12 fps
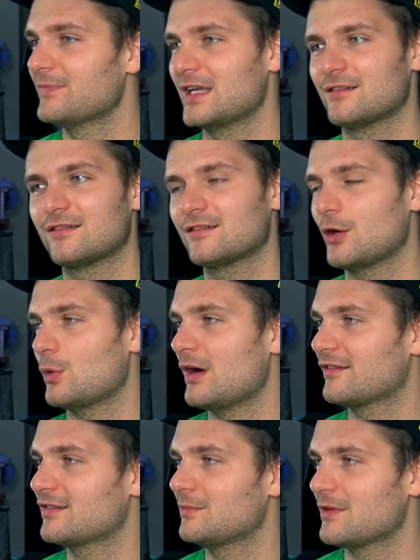It's so
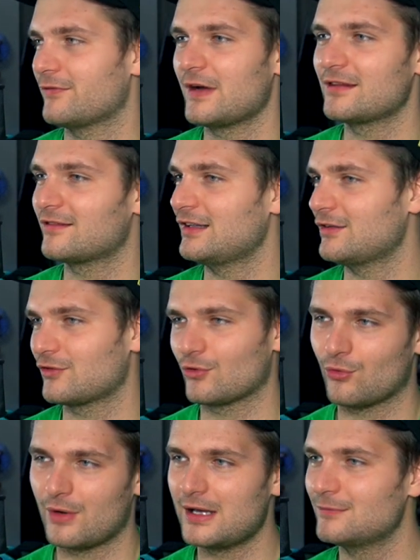awesome. The fight scenes are
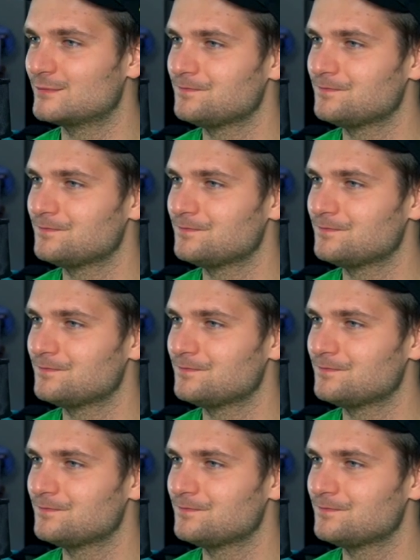great.